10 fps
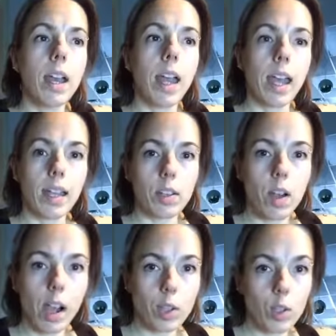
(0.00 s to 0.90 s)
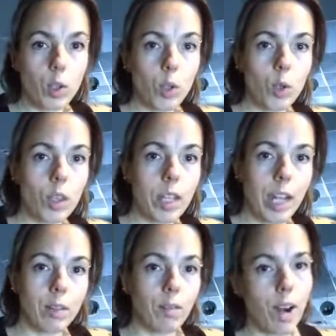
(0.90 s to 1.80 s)
And I talked to the
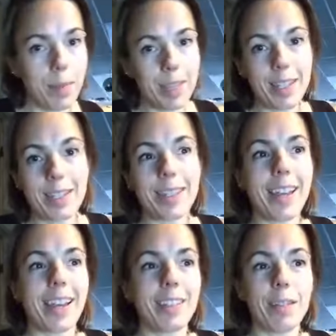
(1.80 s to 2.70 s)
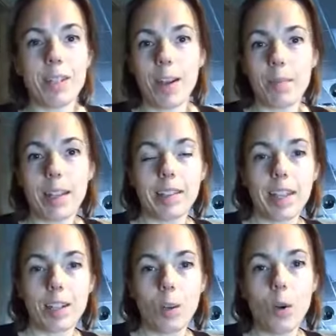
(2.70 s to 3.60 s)
natural pharmacist, and we talked about
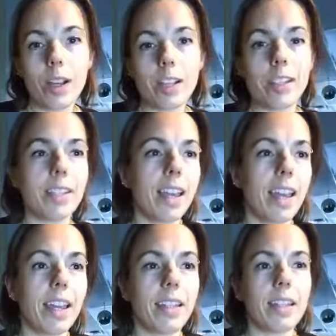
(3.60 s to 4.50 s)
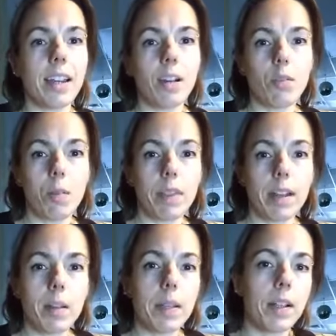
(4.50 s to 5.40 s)
essential oils and uh,
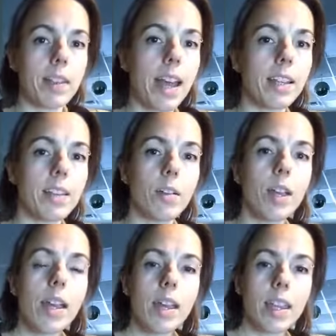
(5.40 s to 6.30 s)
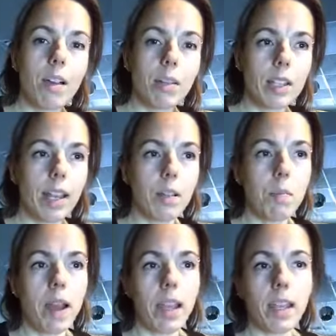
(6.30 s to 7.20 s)
aromatherapy and all that. So that was kind of
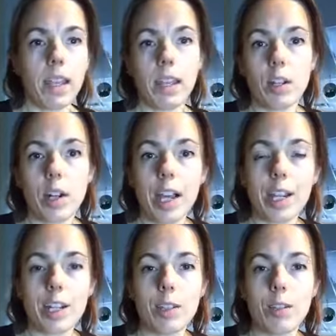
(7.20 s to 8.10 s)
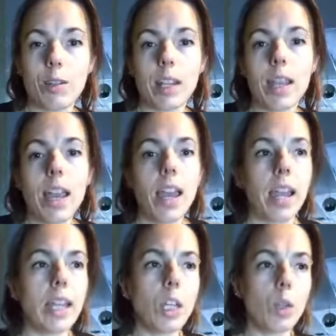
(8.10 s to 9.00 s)
my introduction to it.
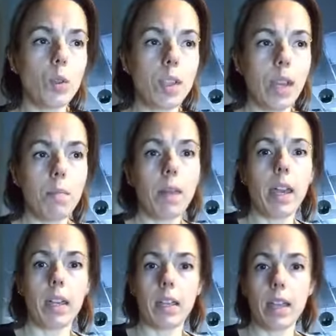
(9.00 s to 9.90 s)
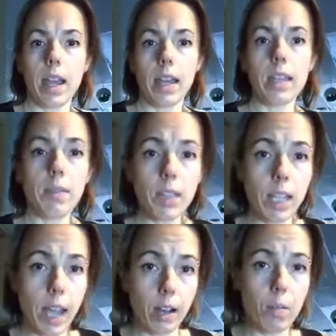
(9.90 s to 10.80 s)
And I used them, and uh, it
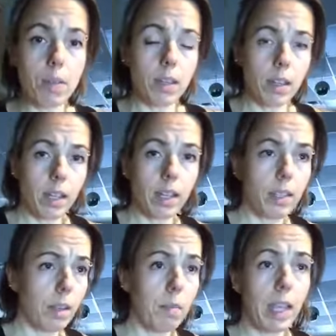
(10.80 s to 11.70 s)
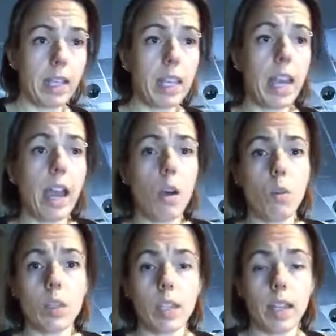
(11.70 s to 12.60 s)
definitely helped. Uh, it's amazing
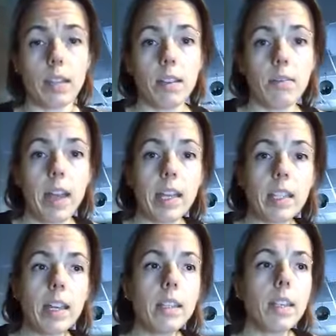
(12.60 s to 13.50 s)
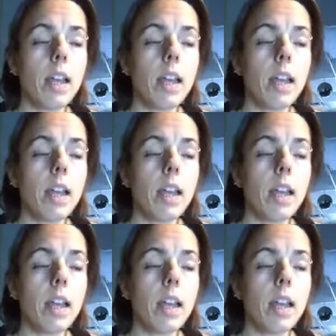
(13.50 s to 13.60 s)
how scent affects us.